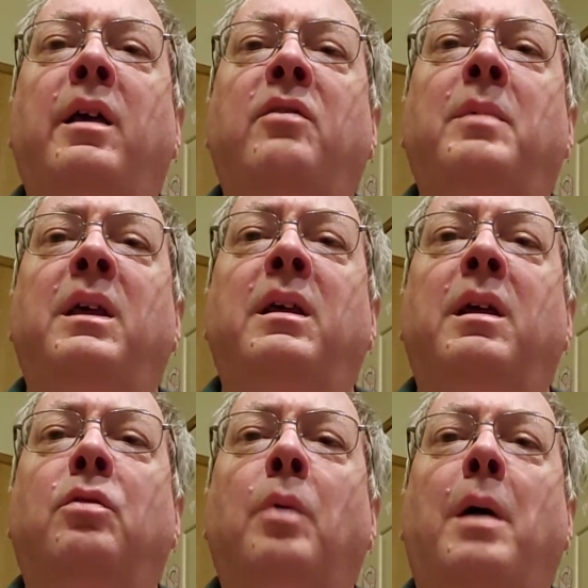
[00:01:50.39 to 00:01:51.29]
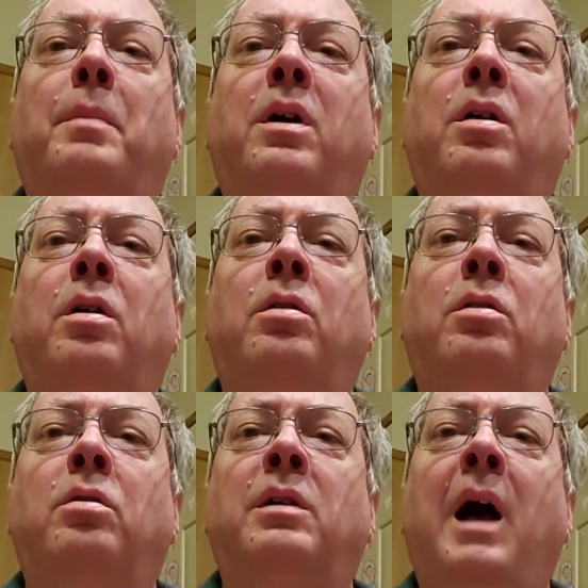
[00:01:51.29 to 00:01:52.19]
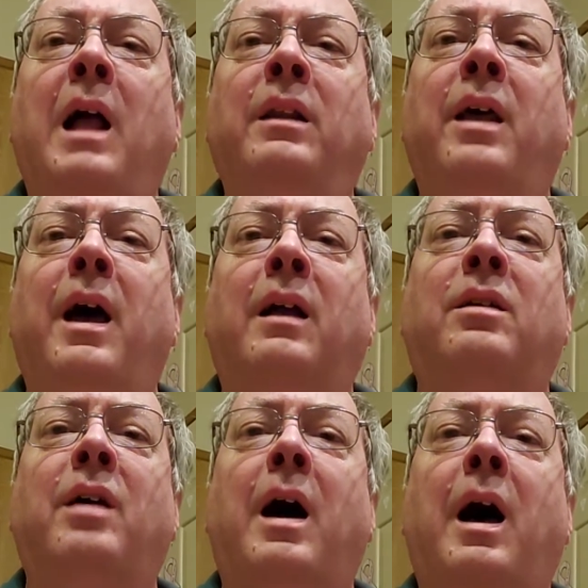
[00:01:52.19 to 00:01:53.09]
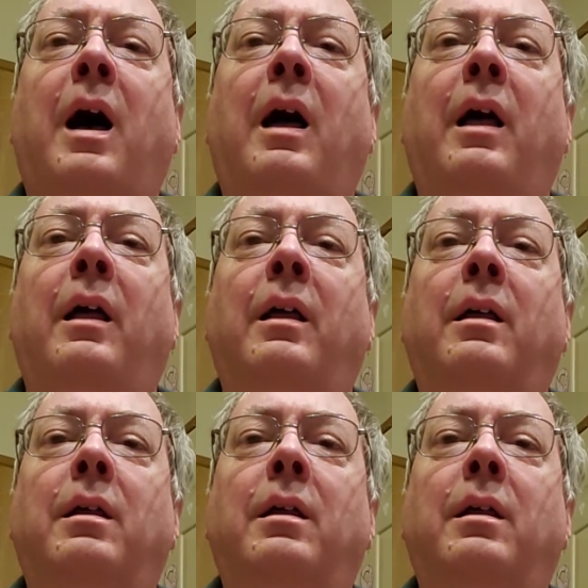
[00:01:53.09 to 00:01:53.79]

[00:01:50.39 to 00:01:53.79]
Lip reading: give me a tropical contact tie.